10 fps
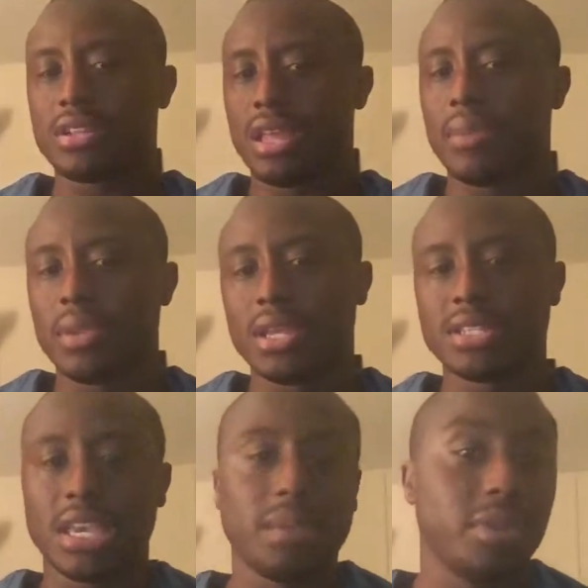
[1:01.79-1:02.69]
claiming that
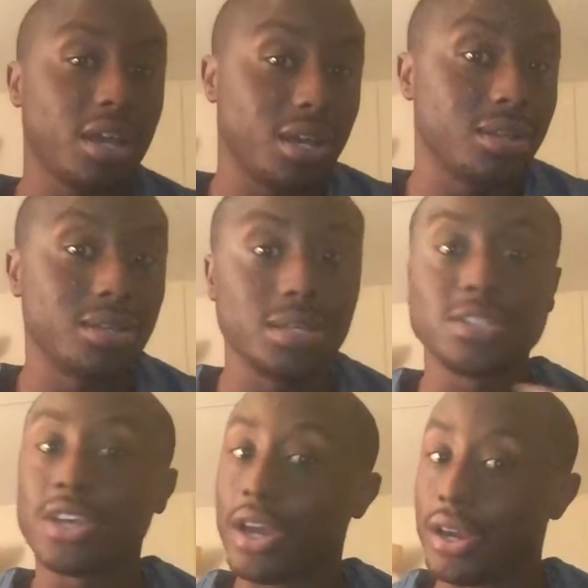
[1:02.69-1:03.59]
Tami kind of did
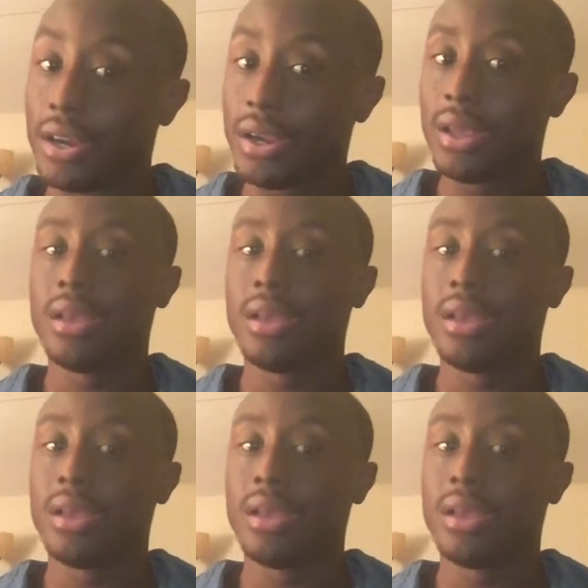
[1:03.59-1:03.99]
to her.